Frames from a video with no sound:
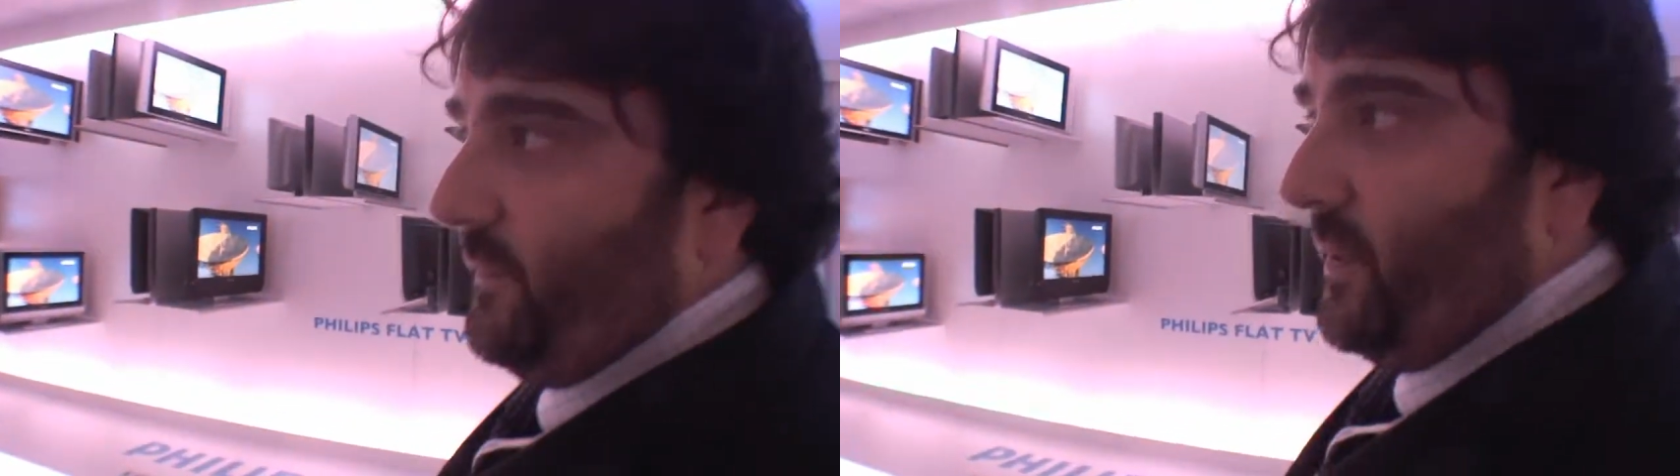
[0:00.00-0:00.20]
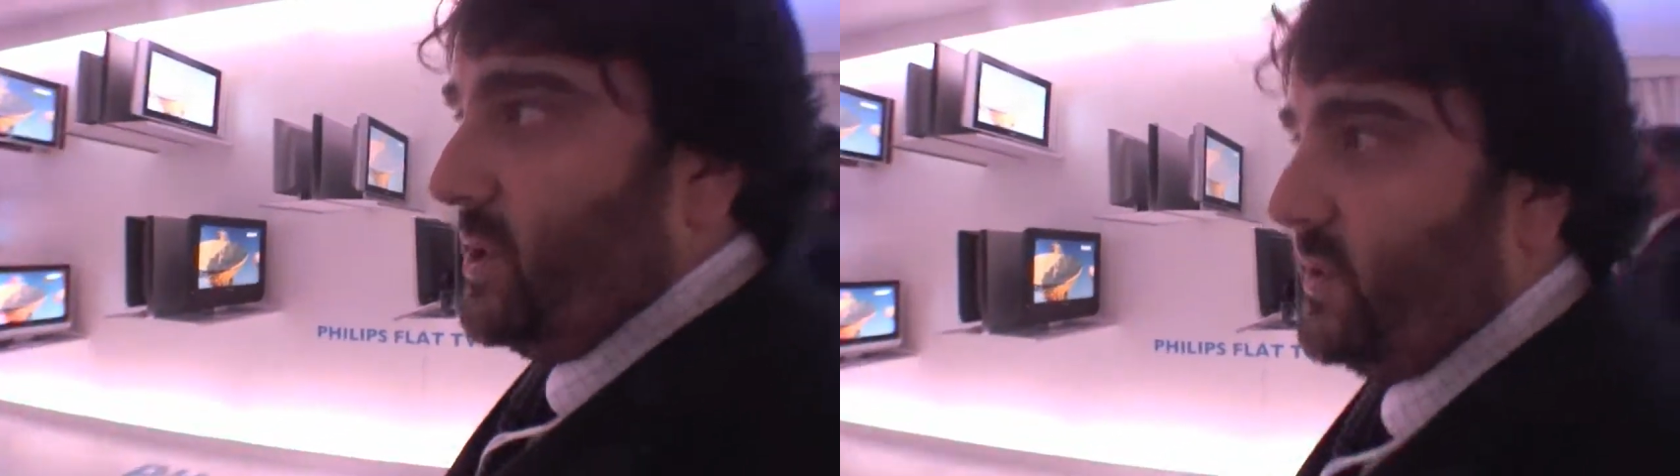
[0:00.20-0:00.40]

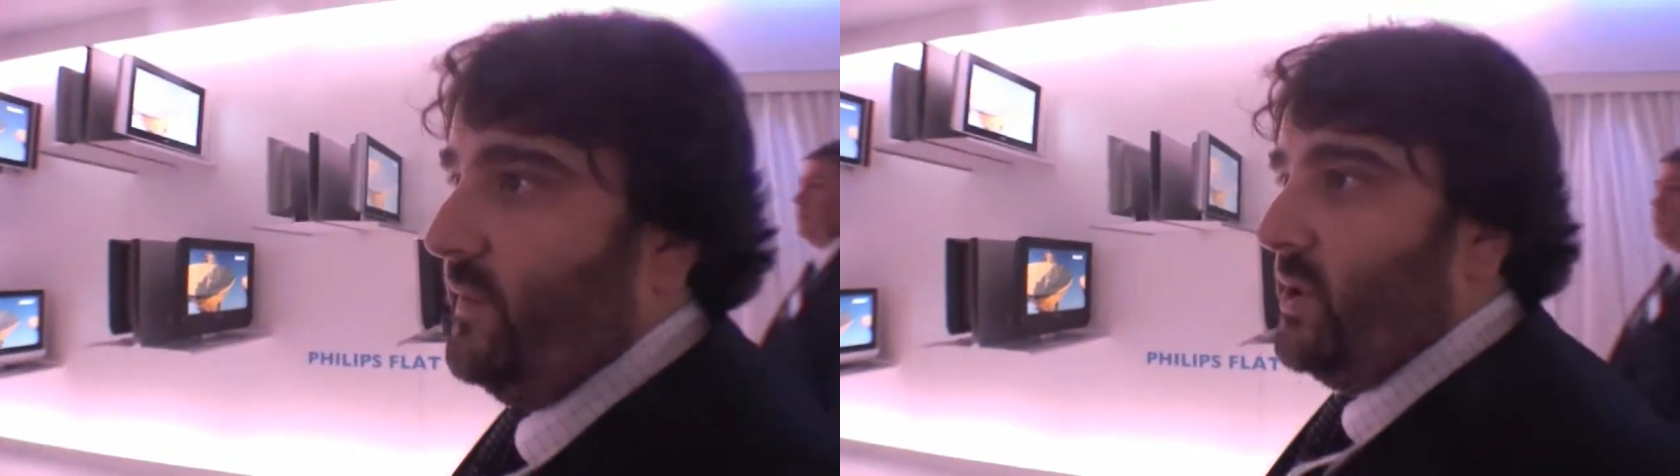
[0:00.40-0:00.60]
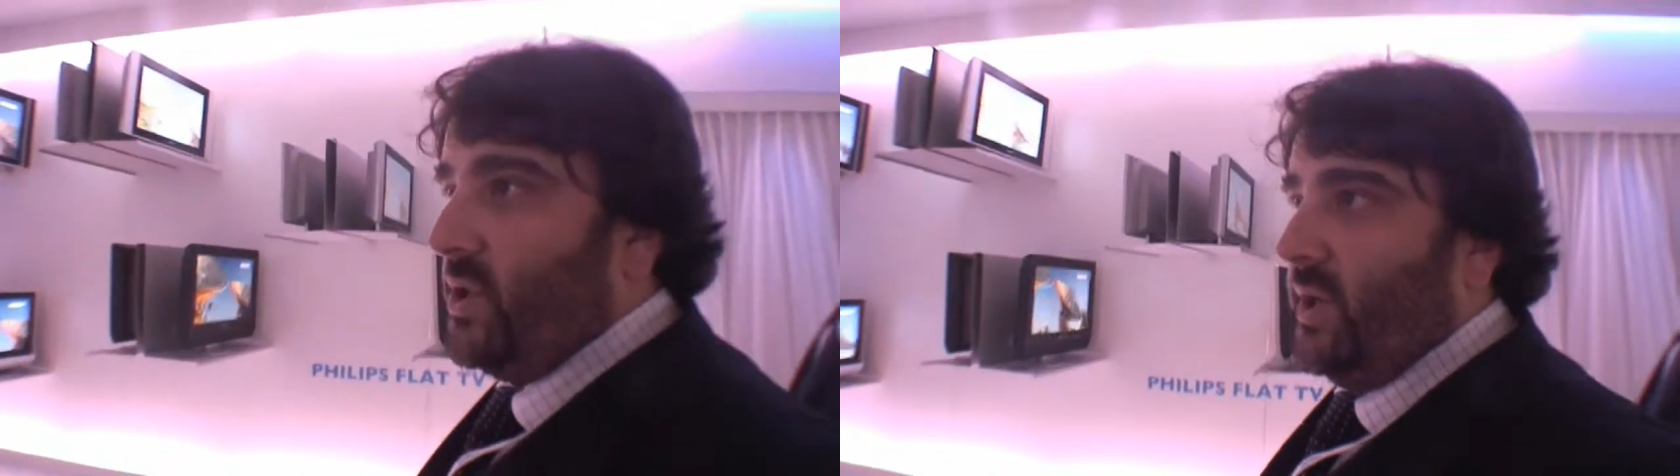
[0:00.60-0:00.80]
first
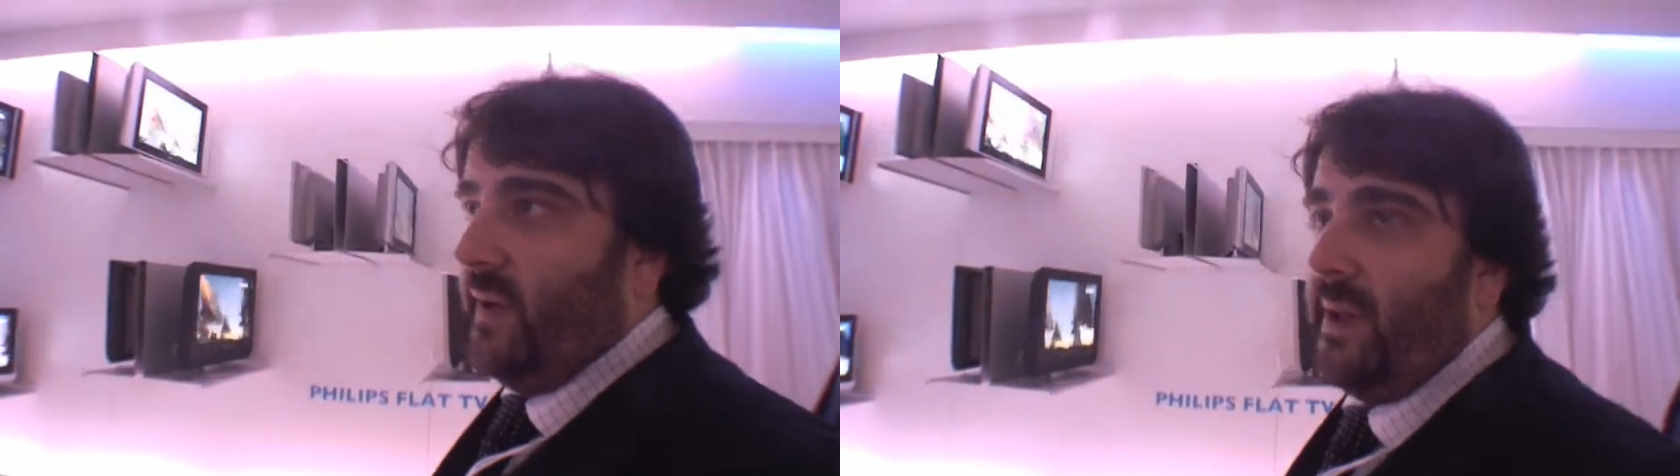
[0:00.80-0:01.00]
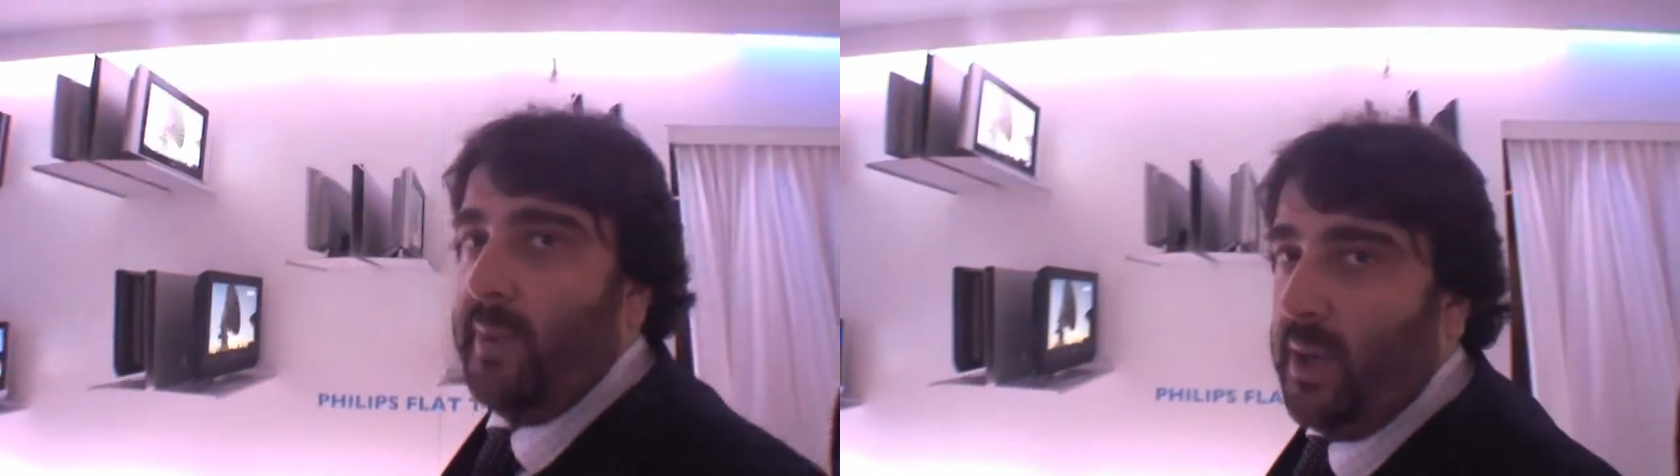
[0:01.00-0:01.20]
version of
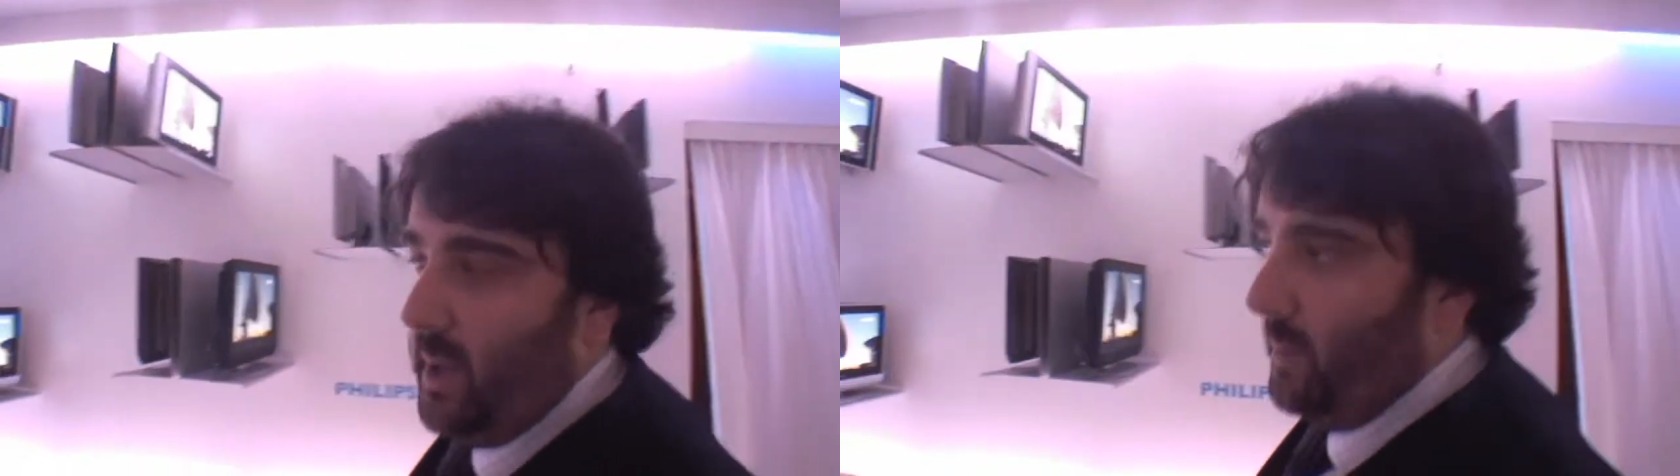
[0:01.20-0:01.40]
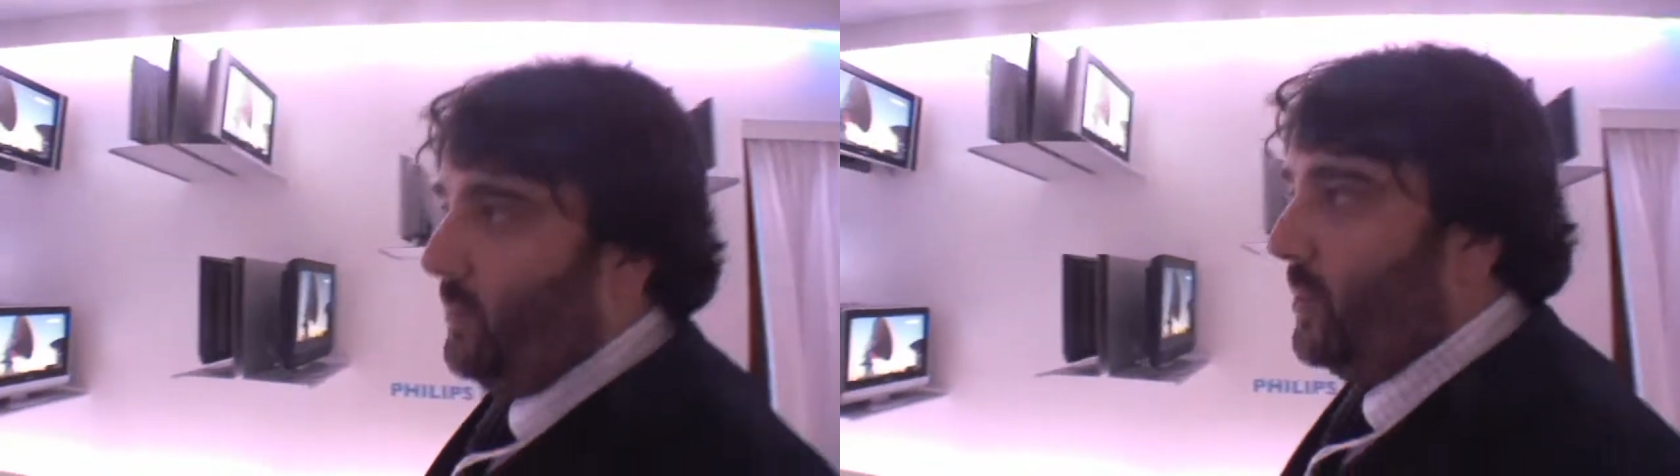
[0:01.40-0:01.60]

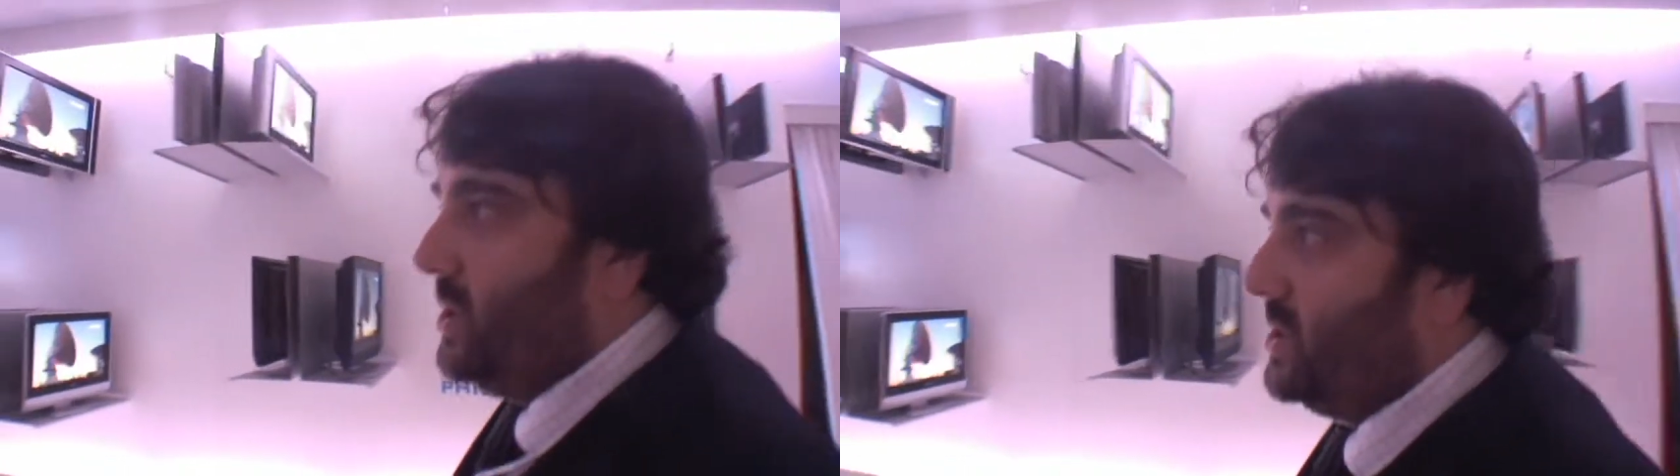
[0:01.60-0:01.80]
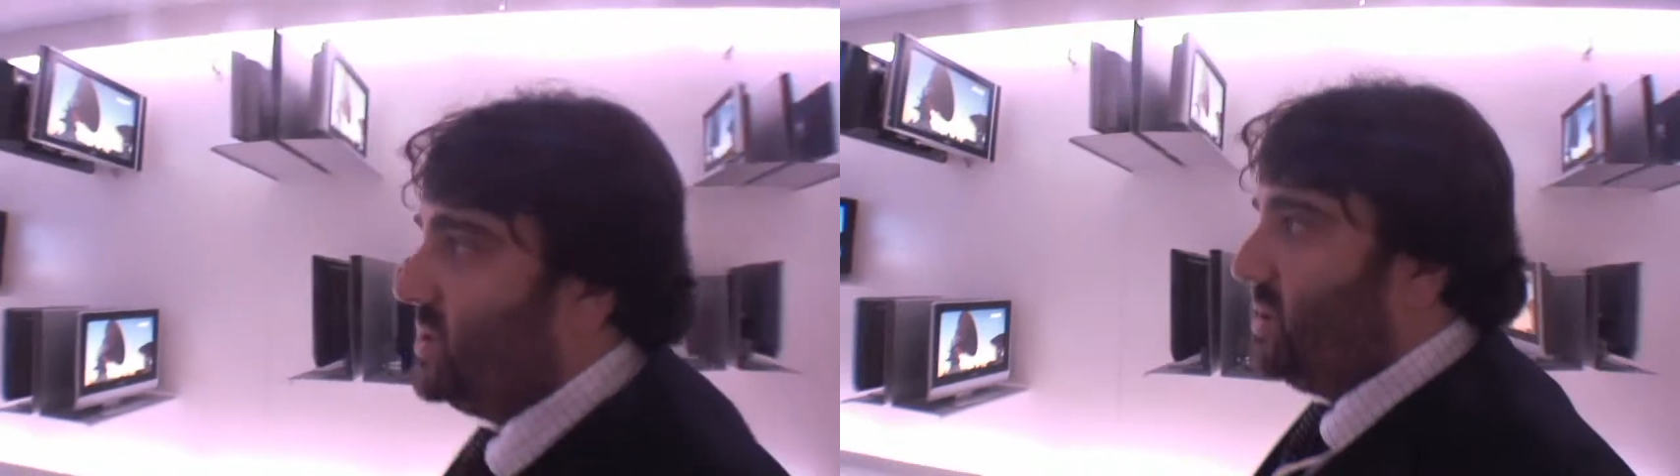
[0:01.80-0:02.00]
Ambilight
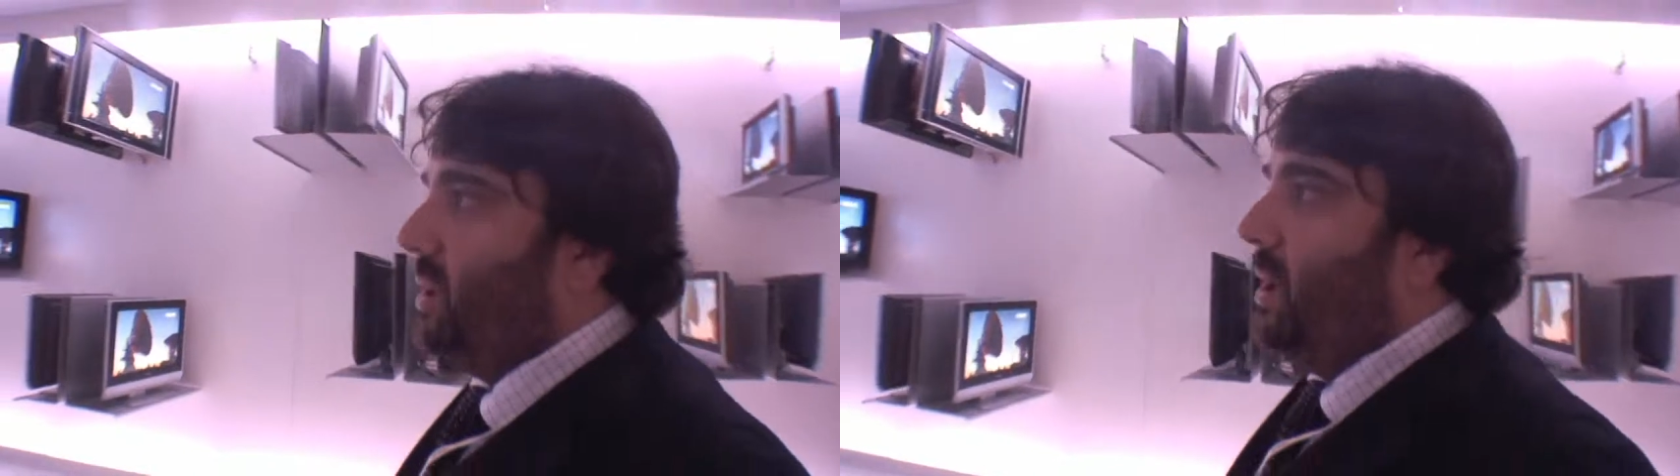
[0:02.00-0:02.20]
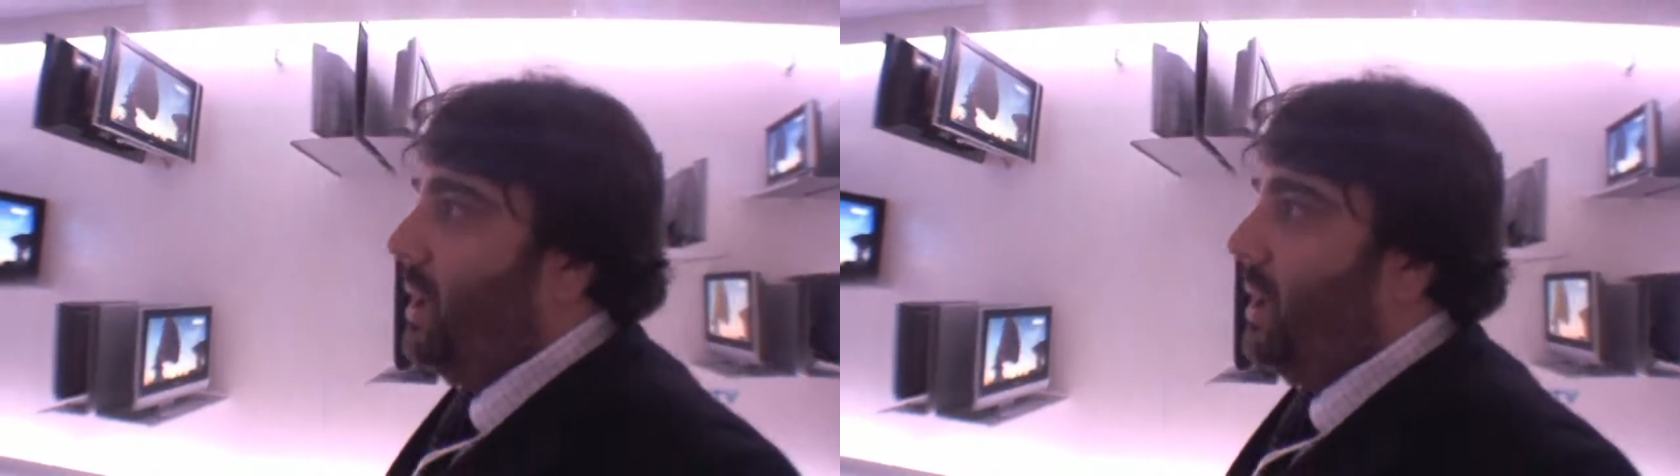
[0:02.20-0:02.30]
was